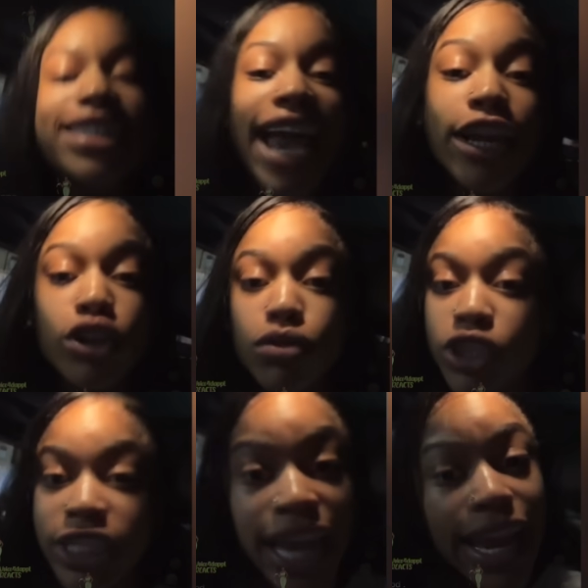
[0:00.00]
bitch ain't do
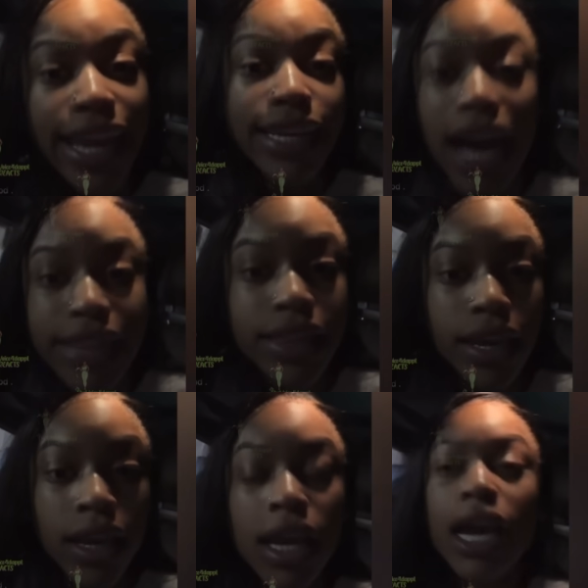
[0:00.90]
shit and
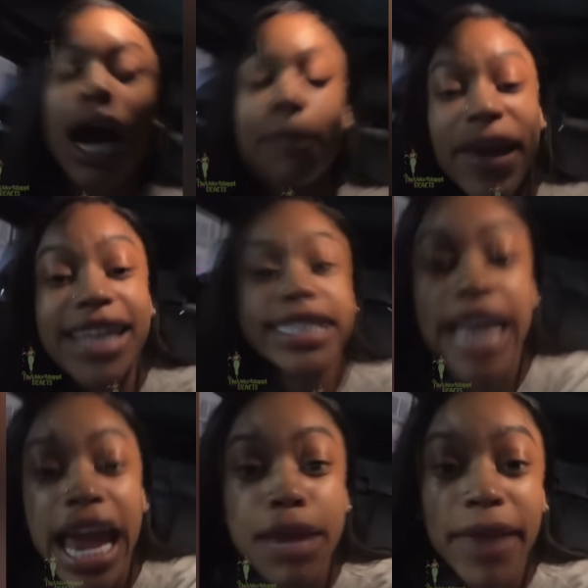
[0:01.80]
nothing. A bitch
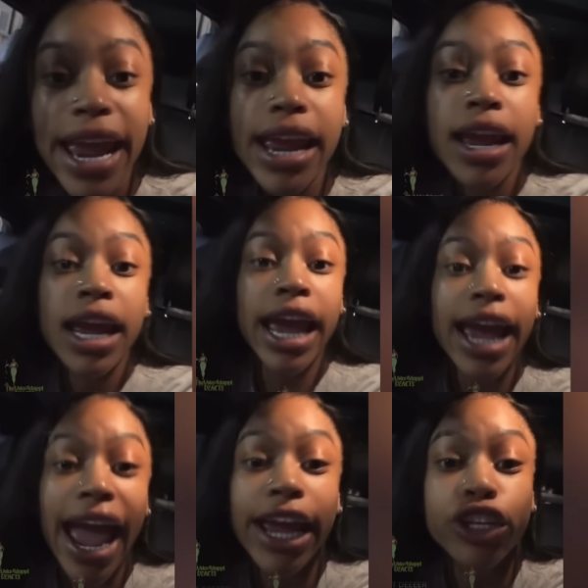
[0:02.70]
see me
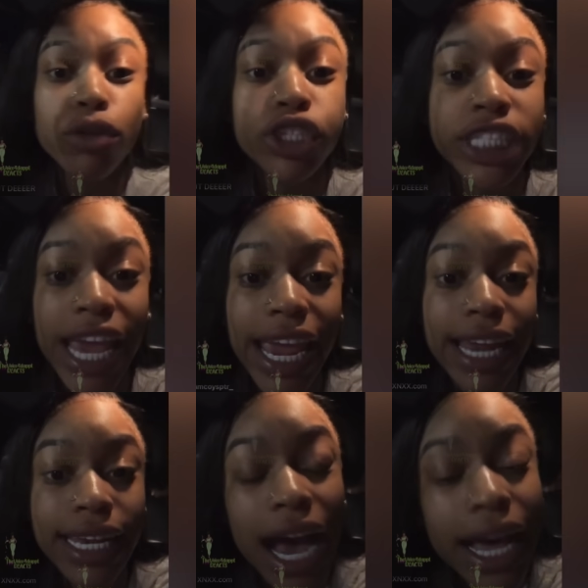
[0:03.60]
and ain't do shit
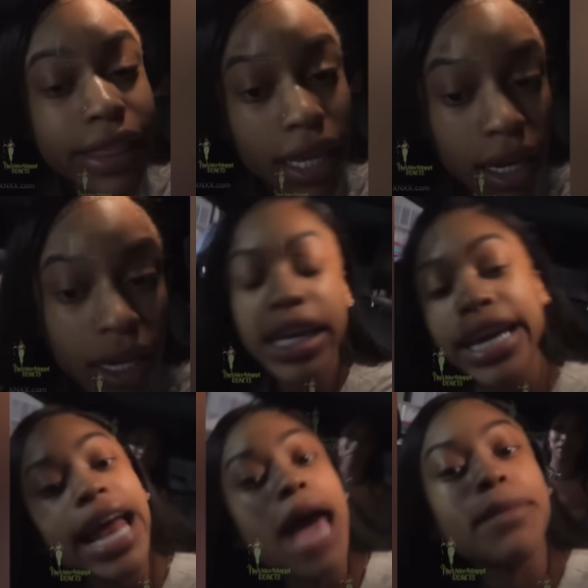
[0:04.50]
and nothing.
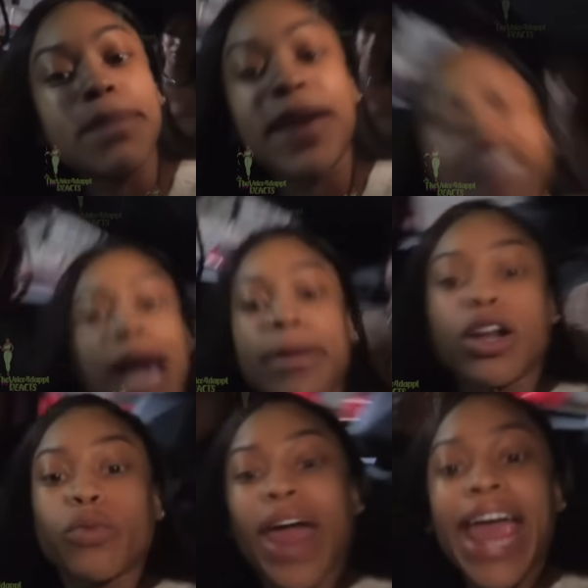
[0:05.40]
Get at me, bitch. I'm
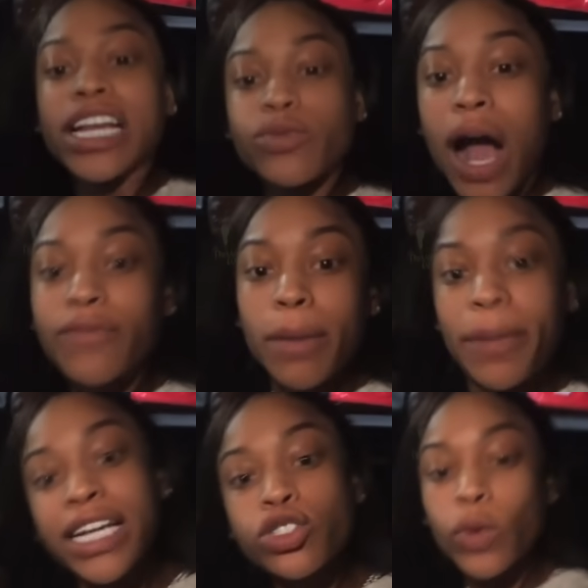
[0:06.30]
in a Range Rover,
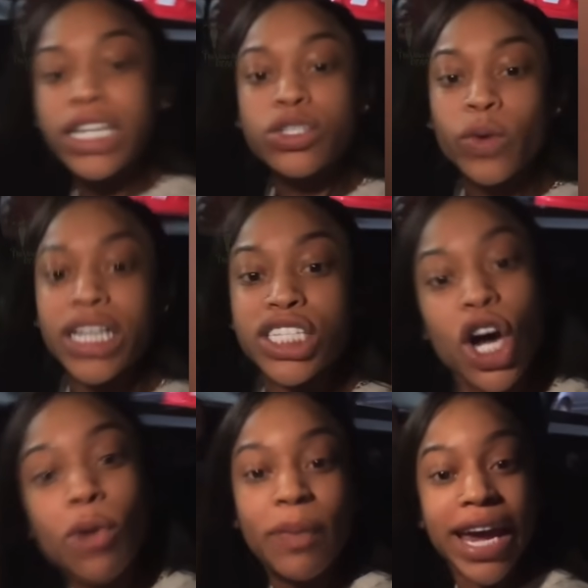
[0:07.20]
2022,
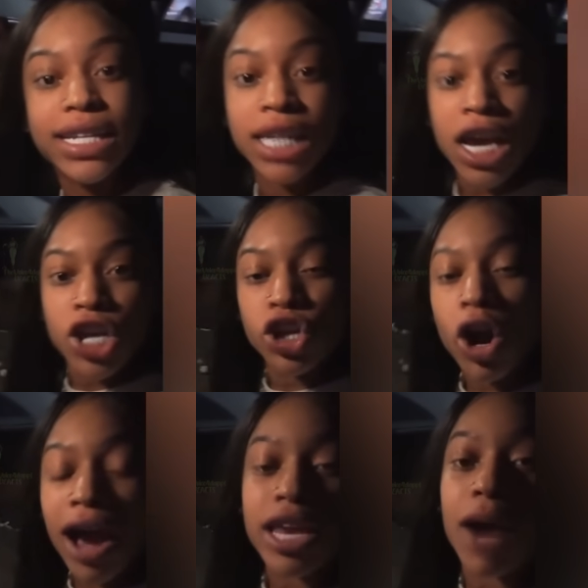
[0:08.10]
bitch. You
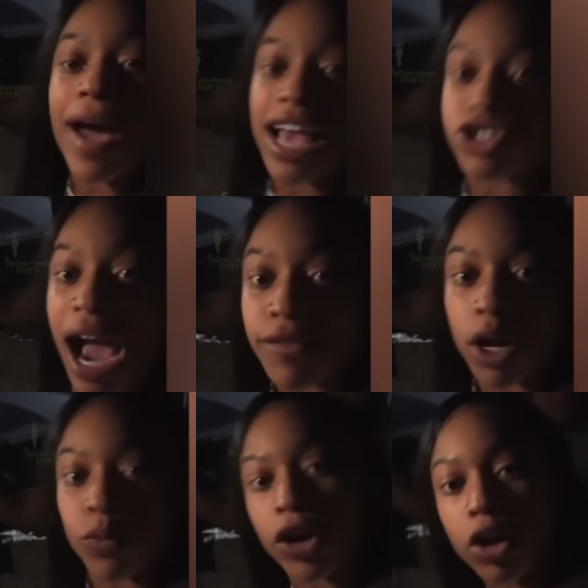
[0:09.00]
on your ass
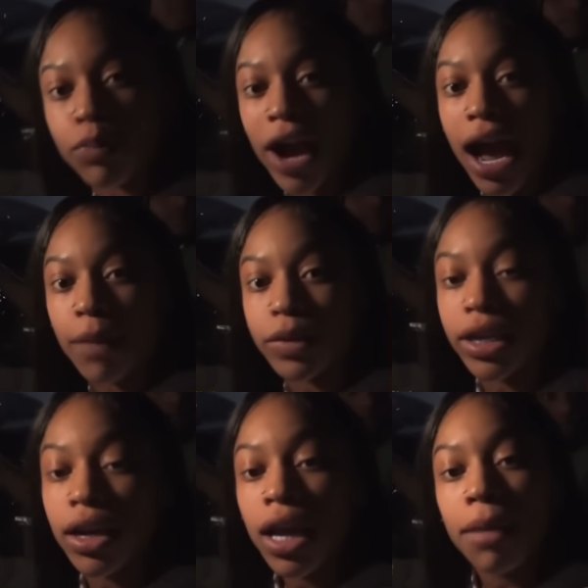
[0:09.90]
driving a rental
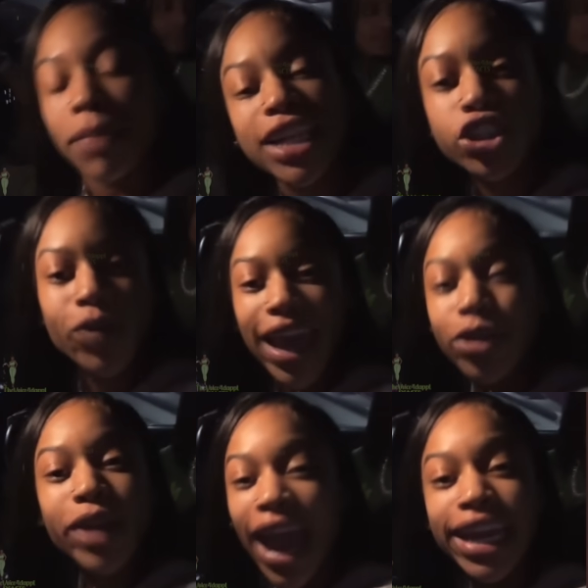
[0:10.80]
probably.
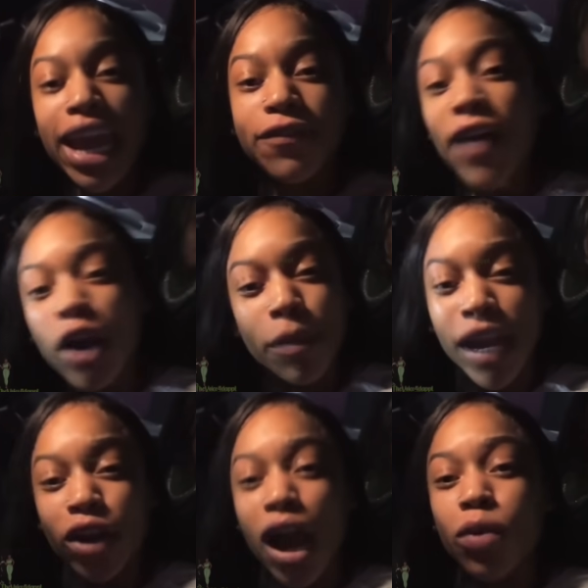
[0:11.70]
You can't even fuck with
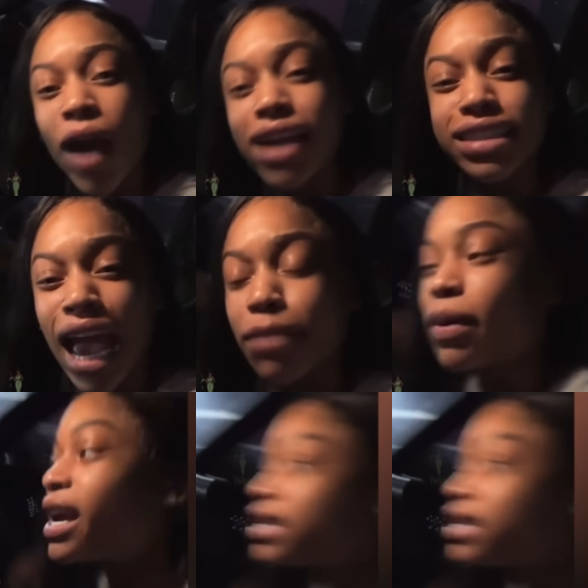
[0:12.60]
me on your worst day,